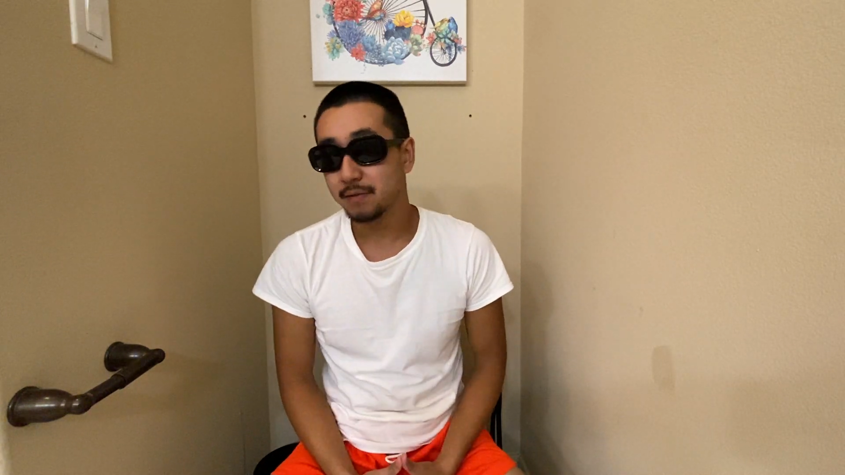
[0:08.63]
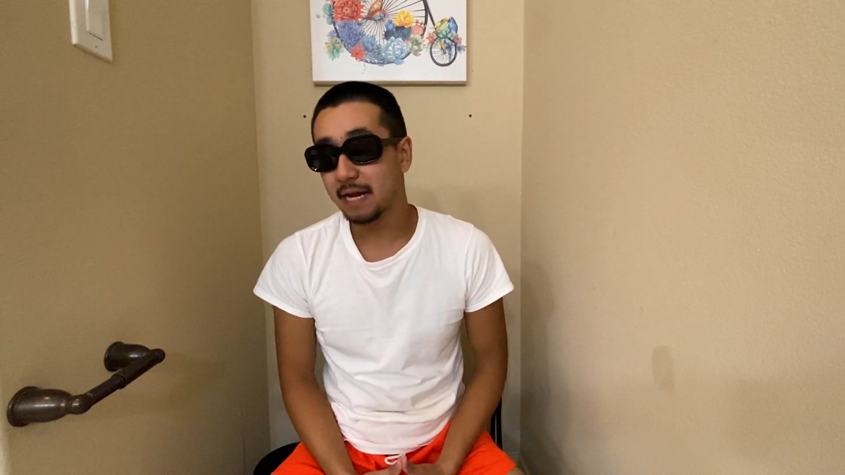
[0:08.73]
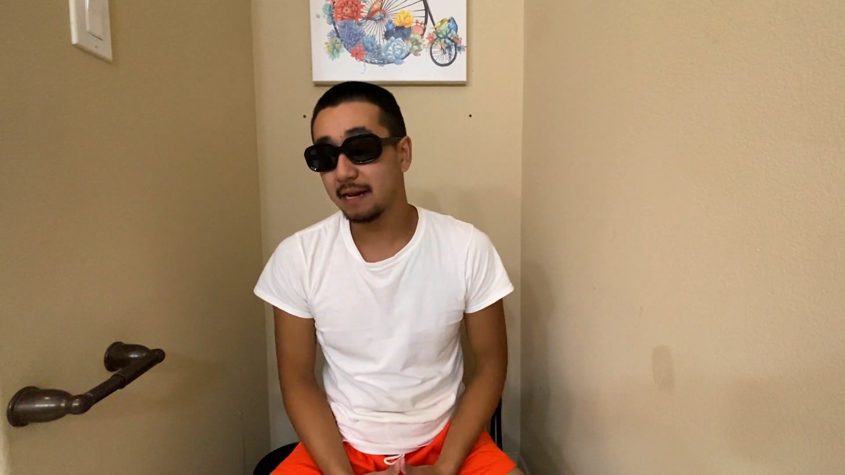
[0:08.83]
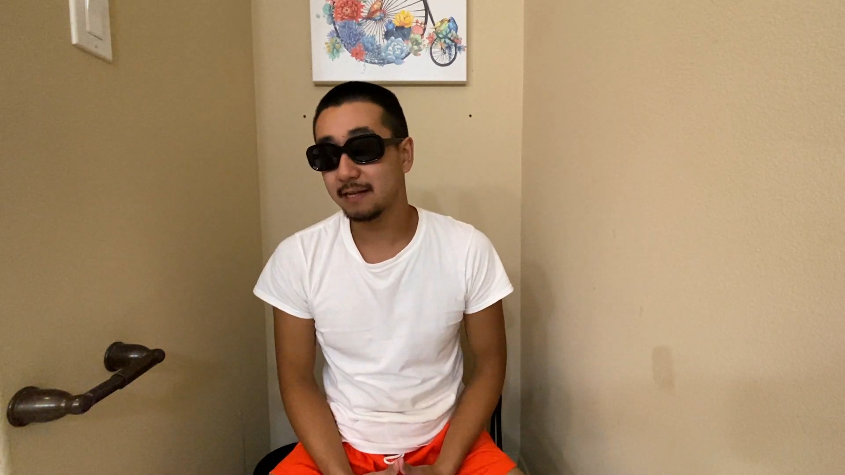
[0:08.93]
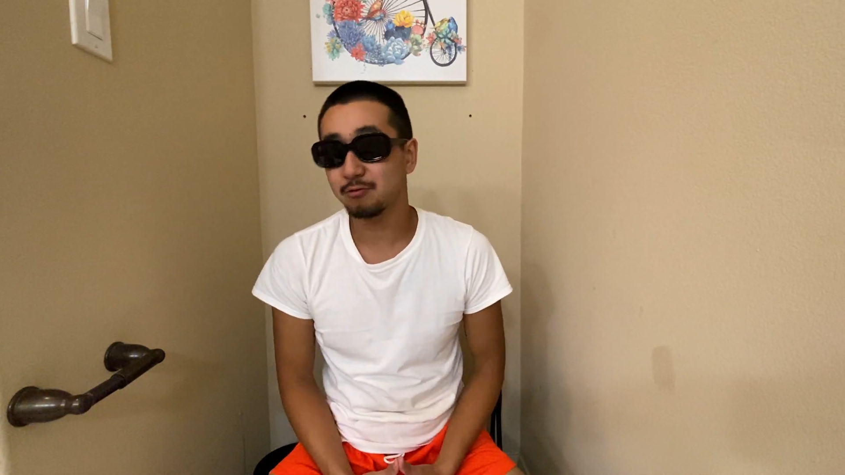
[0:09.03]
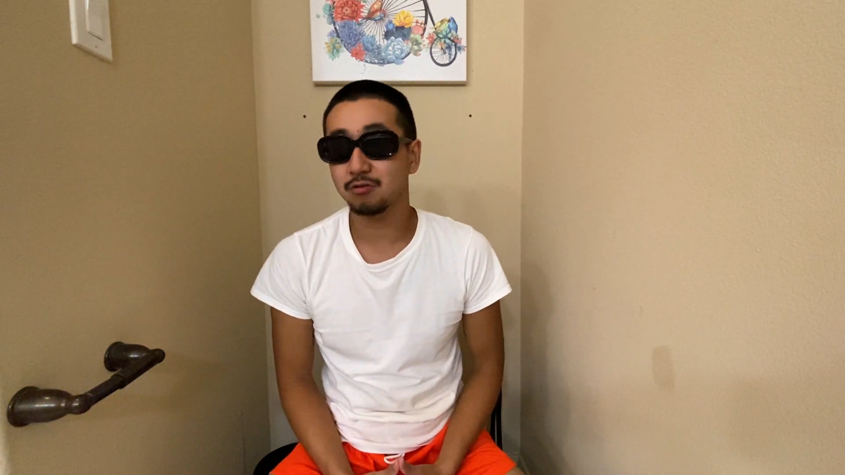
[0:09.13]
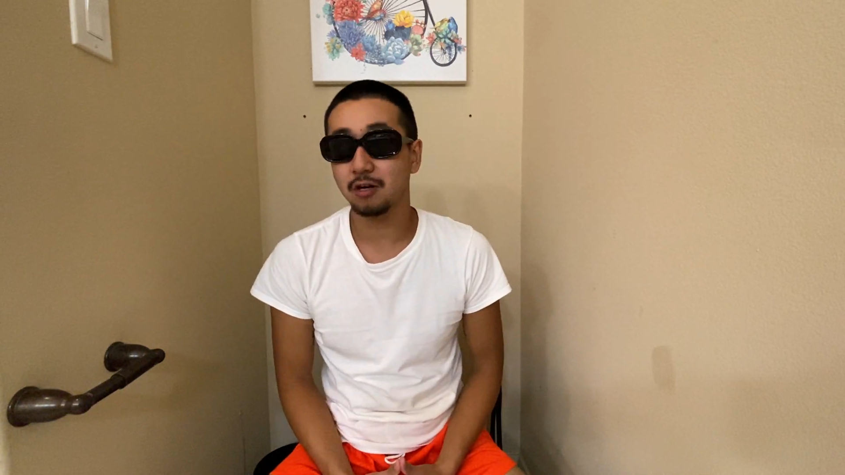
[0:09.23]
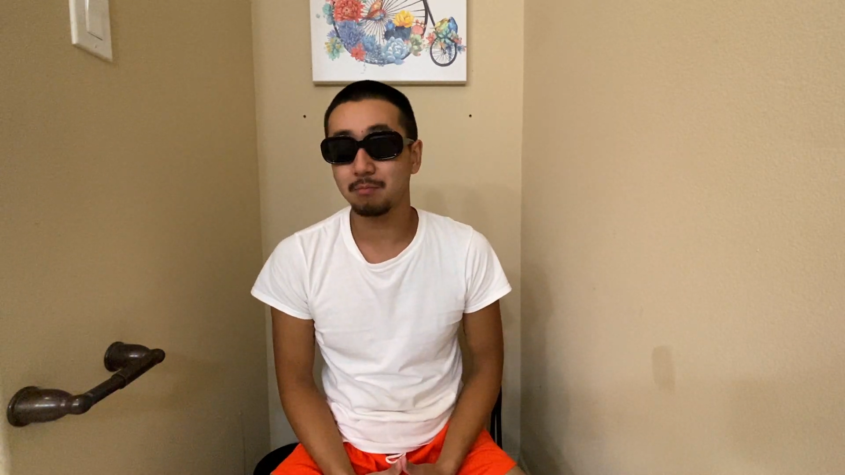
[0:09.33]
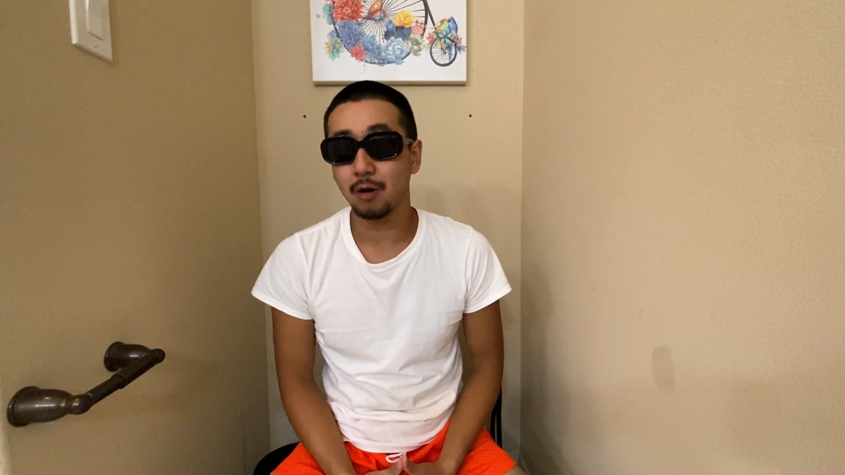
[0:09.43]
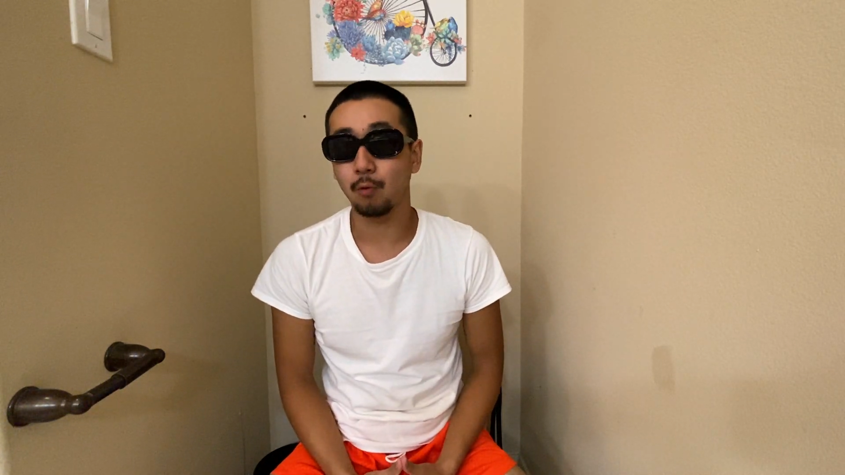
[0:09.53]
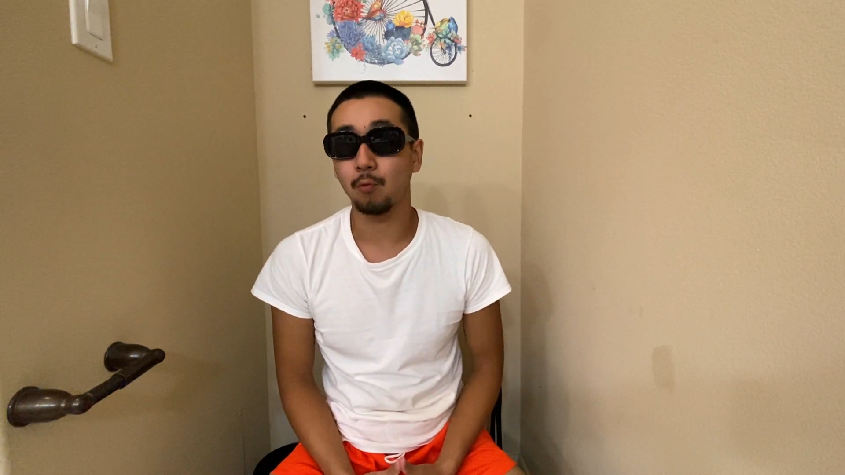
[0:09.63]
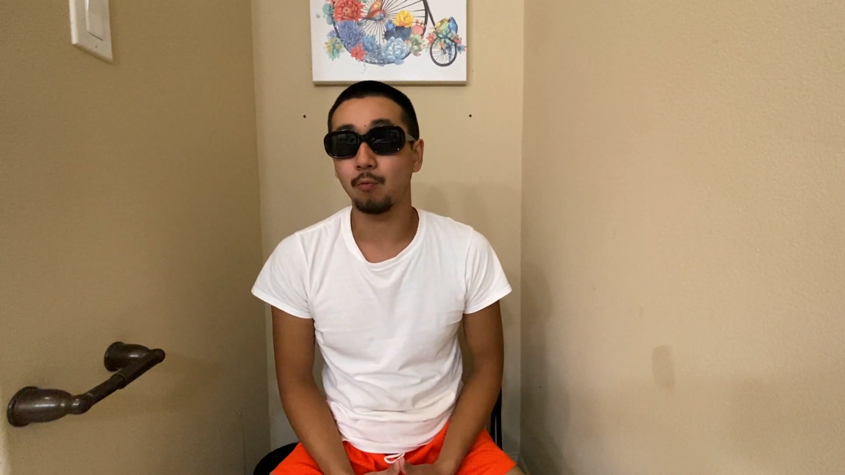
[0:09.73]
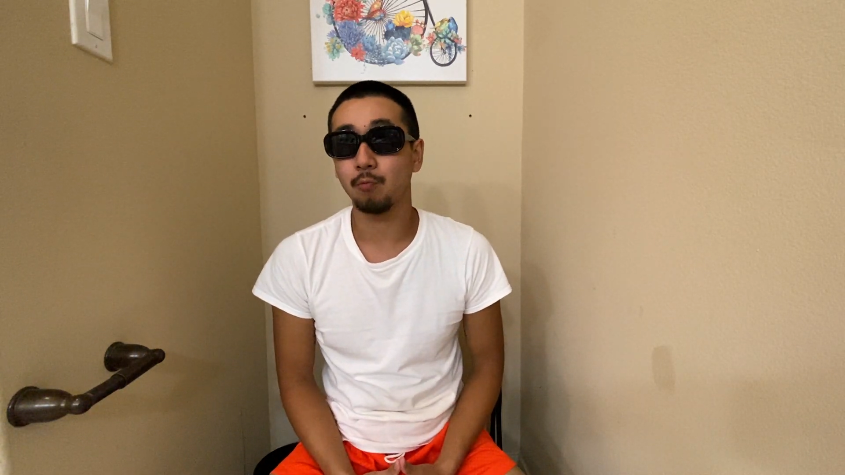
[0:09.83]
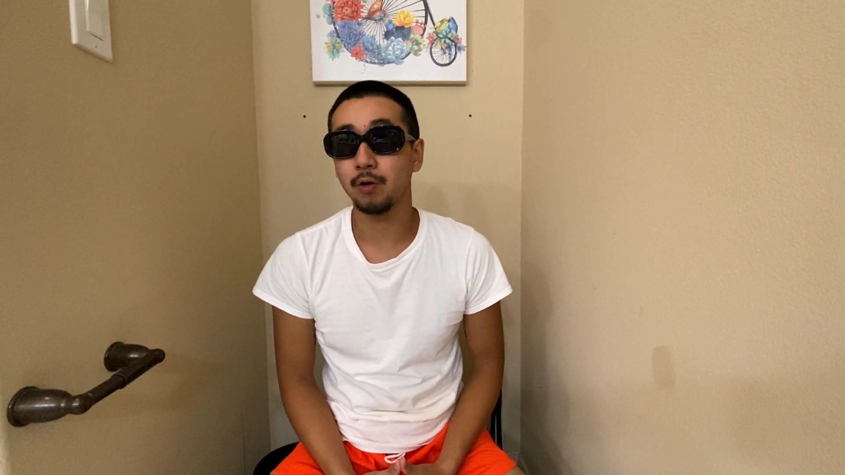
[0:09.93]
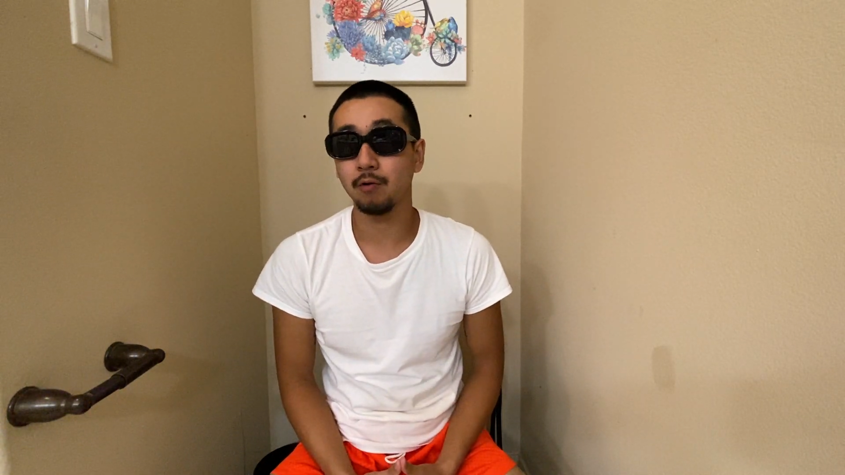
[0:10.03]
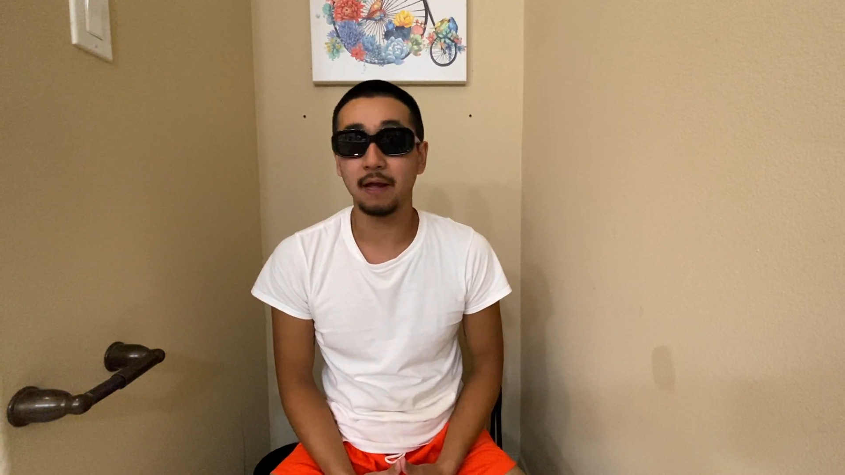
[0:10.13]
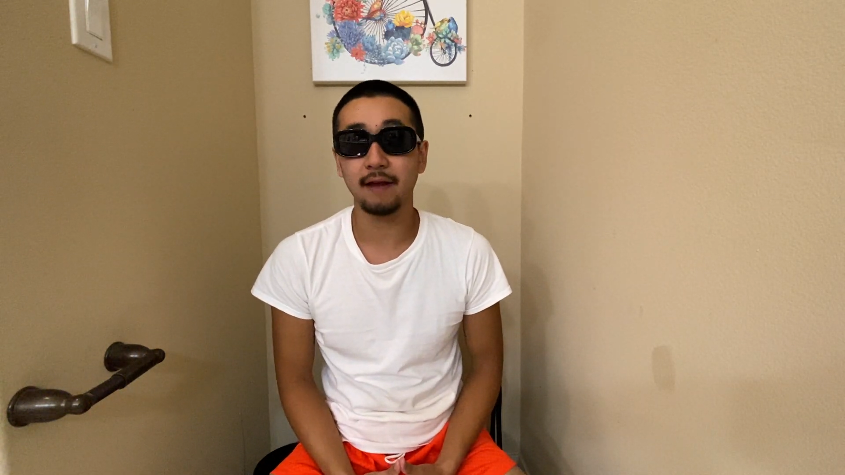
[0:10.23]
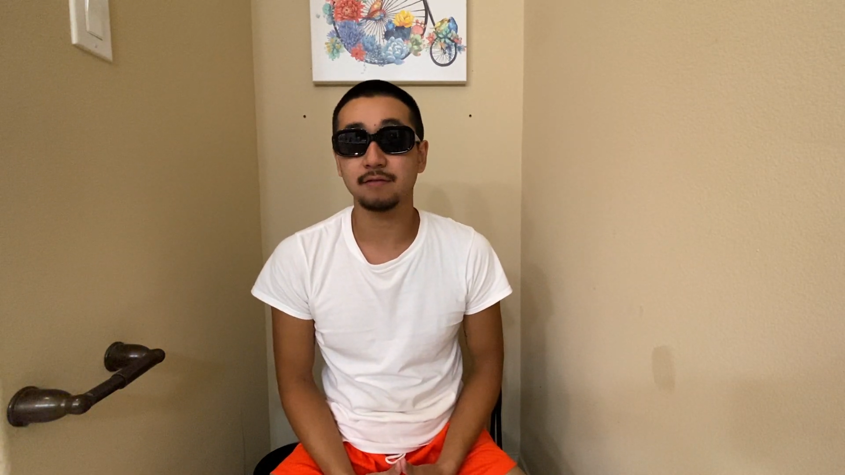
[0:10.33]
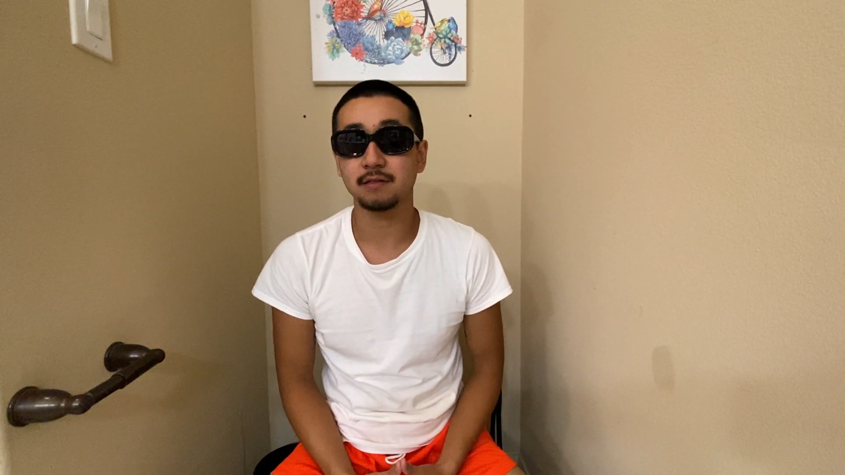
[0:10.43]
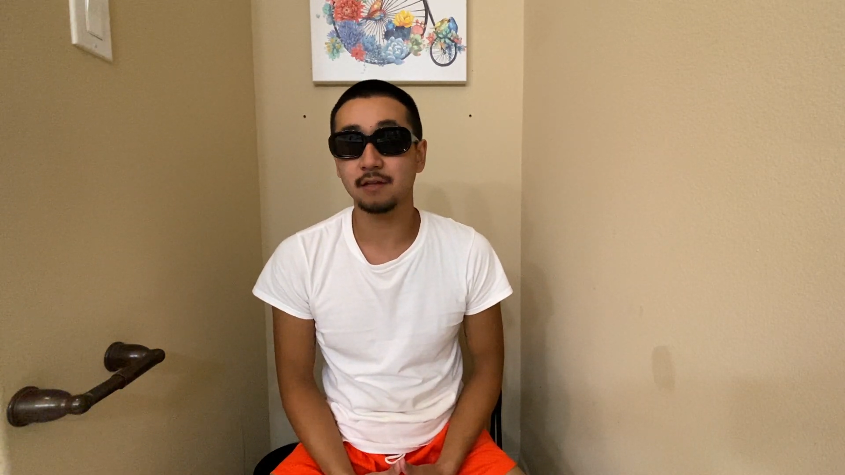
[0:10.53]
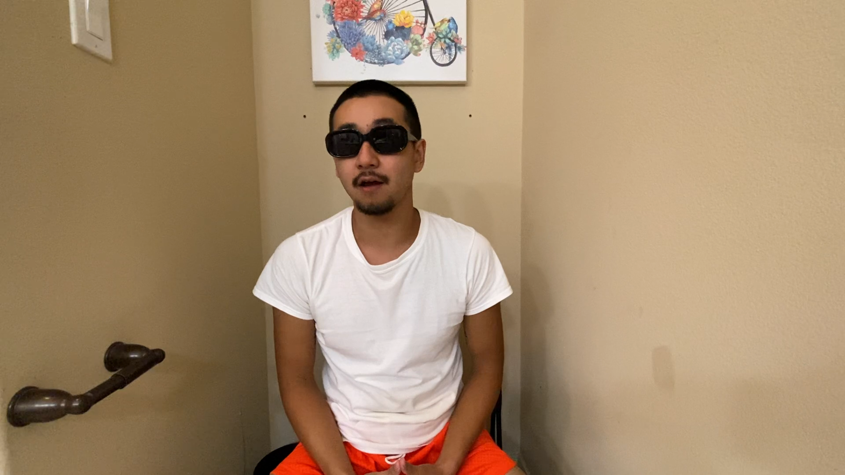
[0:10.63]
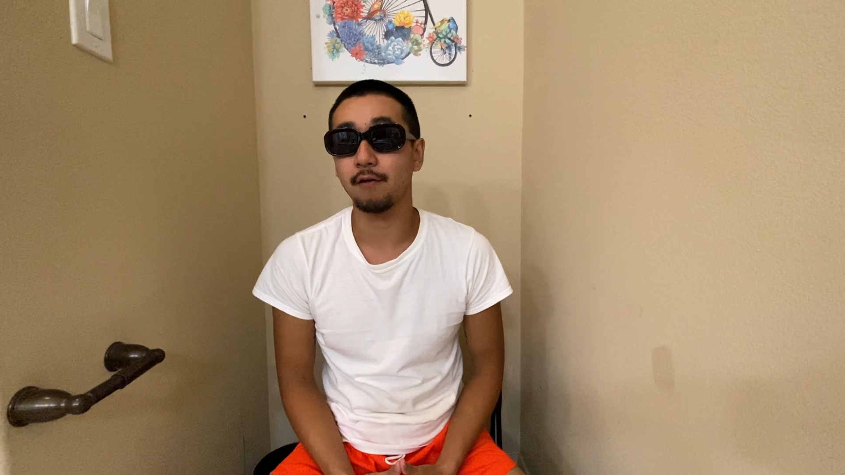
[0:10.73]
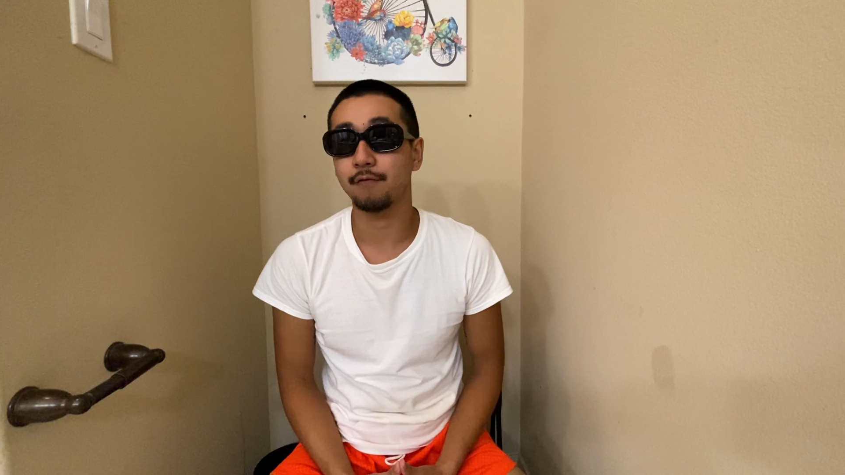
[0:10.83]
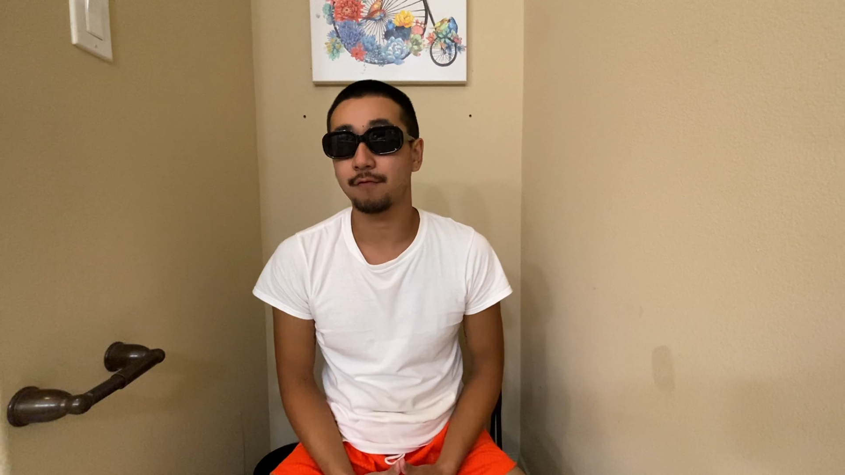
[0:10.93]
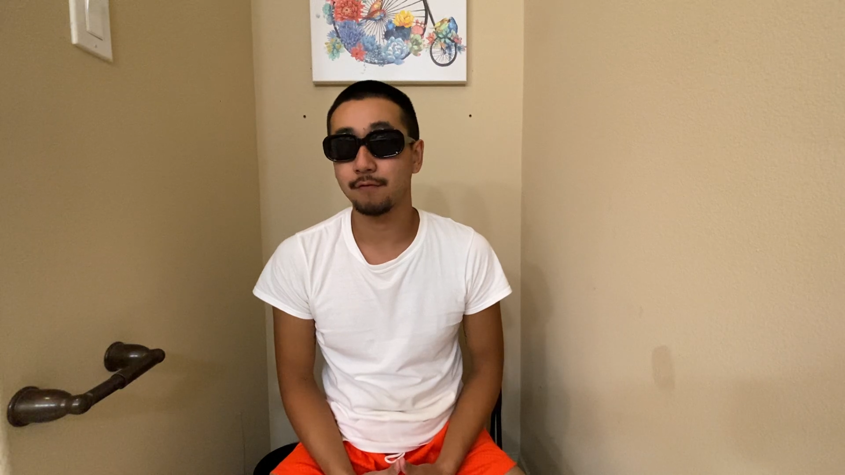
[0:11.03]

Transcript: I like to talk about real life stuff.